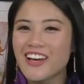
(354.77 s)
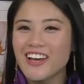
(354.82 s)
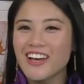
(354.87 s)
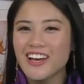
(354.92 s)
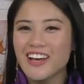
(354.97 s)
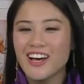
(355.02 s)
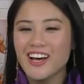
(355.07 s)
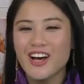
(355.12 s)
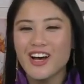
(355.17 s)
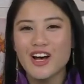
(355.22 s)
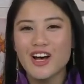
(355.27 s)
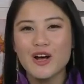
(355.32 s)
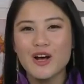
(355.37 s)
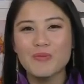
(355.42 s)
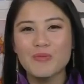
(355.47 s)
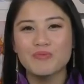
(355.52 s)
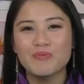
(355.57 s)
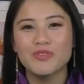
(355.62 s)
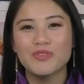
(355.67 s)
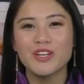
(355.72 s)

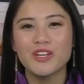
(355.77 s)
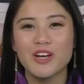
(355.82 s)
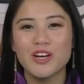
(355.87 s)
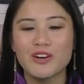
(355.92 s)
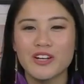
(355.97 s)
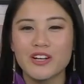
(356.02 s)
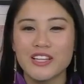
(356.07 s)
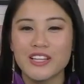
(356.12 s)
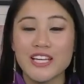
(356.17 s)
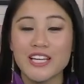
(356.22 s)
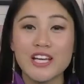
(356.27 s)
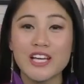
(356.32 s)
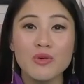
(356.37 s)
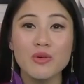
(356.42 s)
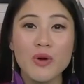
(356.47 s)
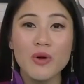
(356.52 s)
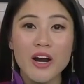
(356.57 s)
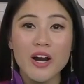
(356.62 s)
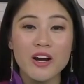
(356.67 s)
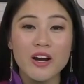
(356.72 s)
um, you know, they did
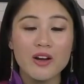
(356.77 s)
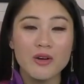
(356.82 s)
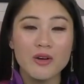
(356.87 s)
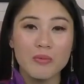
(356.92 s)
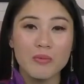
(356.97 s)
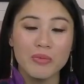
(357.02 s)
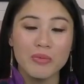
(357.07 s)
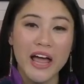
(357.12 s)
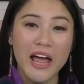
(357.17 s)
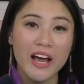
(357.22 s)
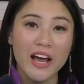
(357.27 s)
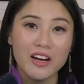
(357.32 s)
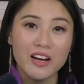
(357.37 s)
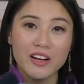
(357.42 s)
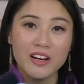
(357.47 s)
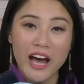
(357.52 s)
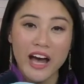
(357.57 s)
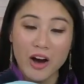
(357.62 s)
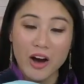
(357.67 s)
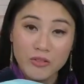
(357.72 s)
wear black
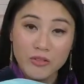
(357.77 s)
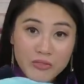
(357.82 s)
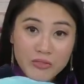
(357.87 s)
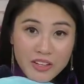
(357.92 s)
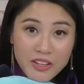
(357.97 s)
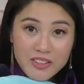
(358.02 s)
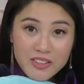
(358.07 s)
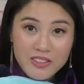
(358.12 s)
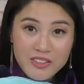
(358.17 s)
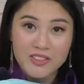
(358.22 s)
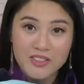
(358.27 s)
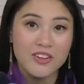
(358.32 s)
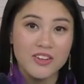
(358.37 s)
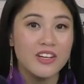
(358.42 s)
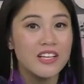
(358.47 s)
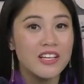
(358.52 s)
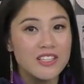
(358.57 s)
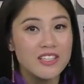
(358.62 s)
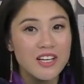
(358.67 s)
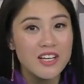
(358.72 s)
outfits, so
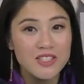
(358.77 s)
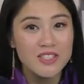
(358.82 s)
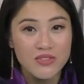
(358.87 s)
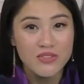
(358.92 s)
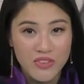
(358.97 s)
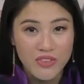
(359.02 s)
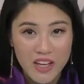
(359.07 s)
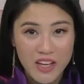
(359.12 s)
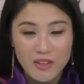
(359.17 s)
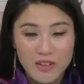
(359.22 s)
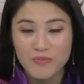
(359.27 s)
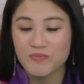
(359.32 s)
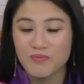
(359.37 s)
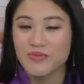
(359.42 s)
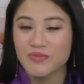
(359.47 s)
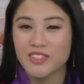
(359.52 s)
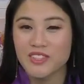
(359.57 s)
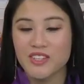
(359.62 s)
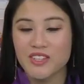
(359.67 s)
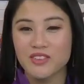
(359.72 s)
it does fit
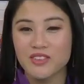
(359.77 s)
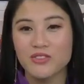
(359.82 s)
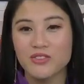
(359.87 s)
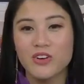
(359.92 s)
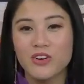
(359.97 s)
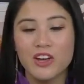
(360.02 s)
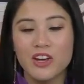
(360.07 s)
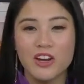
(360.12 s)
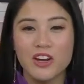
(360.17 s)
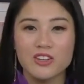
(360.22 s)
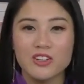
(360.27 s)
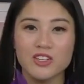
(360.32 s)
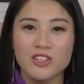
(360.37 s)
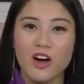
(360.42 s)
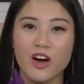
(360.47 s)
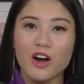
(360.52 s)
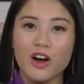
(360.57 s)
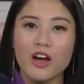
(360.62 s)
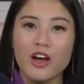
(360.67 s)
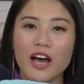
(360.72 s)
for their
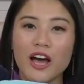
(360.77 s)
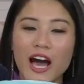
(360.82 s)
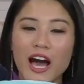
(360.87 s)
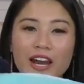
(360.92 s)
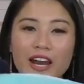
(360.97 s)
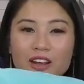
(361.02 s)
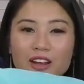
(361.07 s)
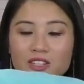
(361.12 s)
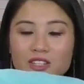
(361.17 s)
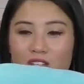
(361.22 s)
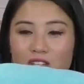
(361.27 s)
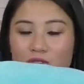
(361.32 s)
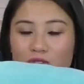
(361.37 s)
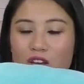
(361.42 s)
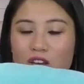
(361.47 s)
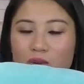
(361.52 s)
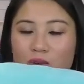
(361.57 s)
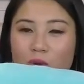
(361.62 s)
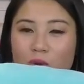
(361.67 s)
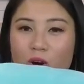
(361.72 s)
song. I need to
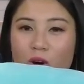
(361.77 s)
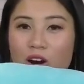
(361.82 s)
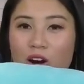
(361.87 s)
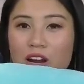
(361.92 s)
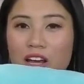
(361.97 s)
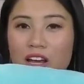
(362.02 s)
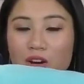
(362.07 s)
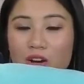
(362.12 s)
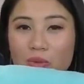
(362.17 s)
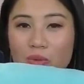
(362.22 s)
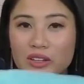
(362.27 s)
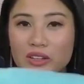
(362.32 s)
read more in what the